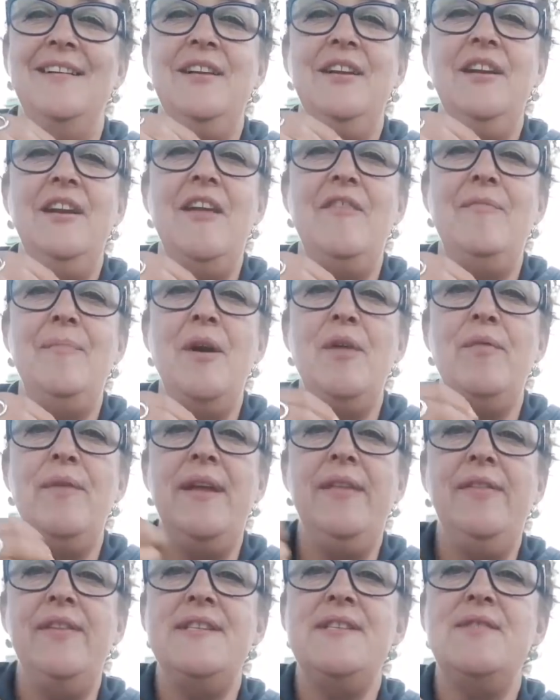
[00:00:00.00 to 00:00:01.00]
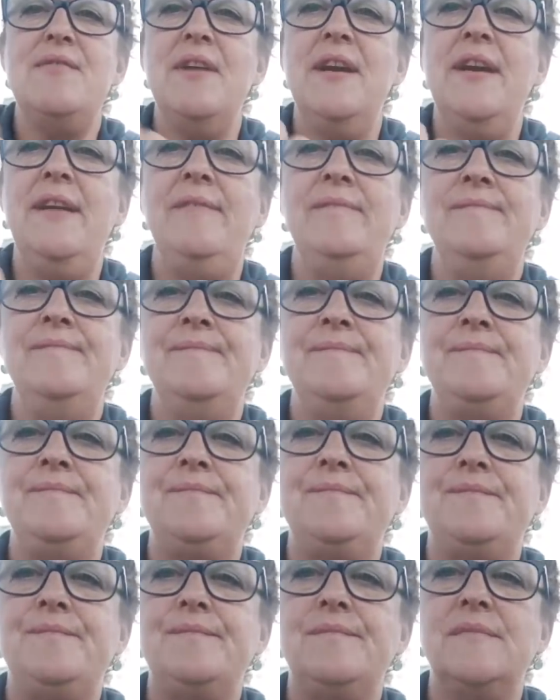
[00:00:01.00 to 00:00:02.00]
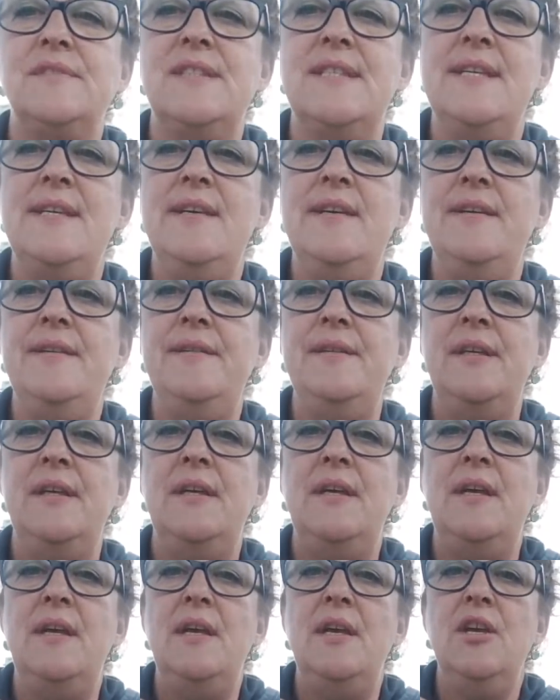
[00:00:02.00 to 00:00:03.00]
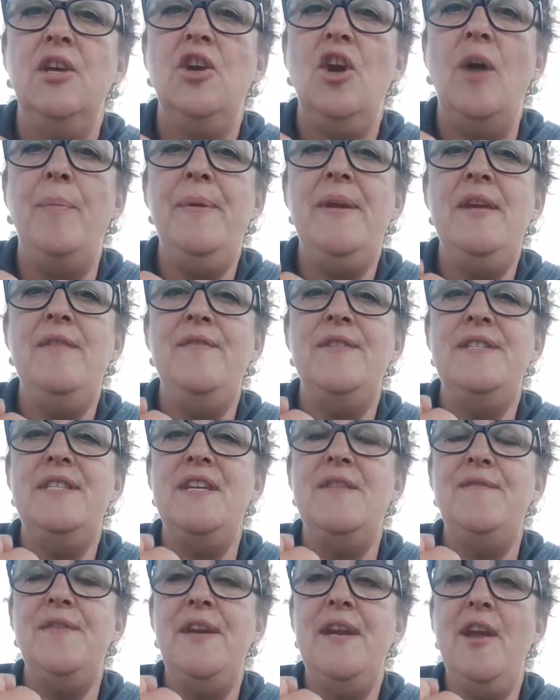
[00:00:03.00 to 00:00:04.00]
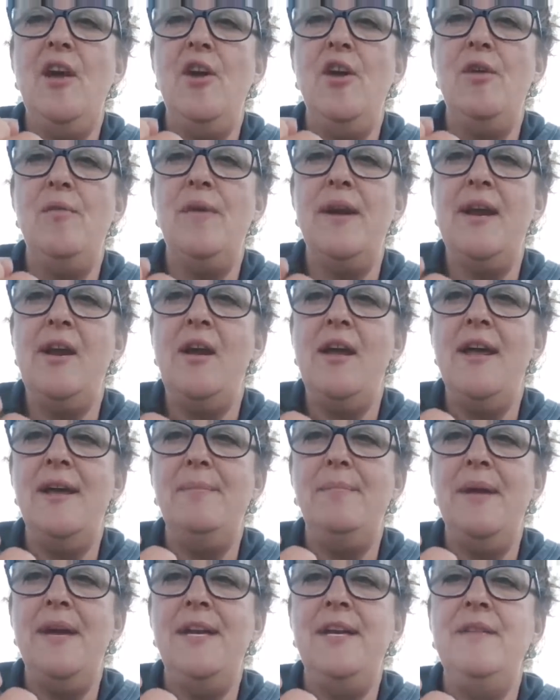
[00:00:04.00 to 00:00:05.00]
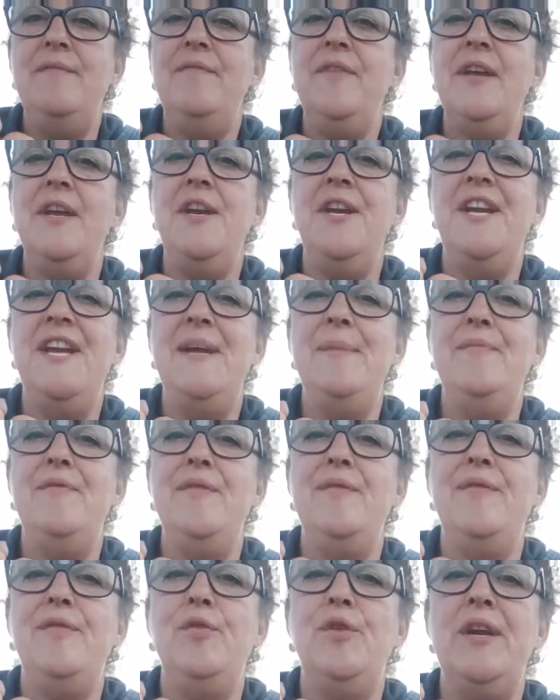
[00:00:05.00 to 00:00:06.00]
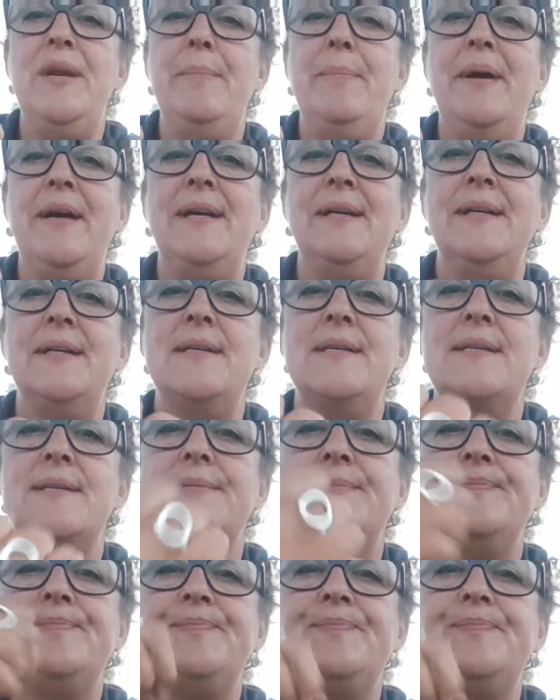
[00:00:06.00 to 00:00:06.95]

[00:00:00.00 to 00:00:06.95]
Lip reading: You love my ring? This ring? It's a copy of a Tiffany O-ring I had made in Vietnam for 40 bucks.